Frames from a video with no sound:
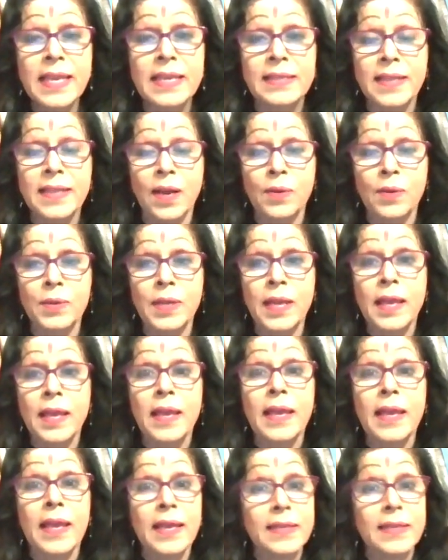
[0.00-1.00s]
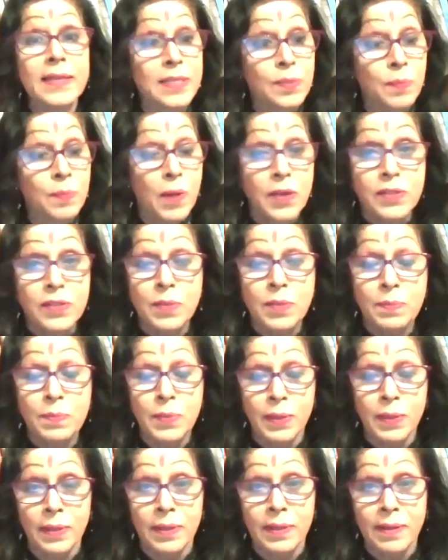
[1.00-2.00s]
it out, it is
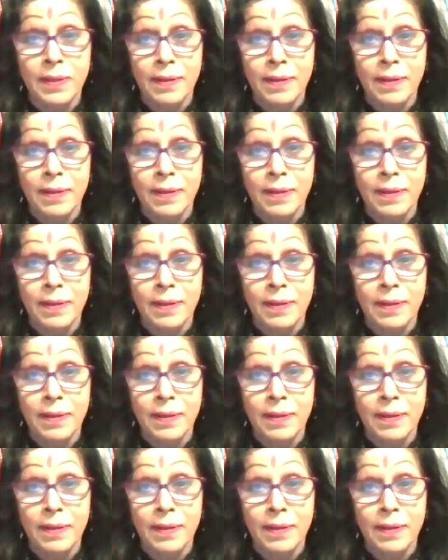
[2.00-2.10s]
possible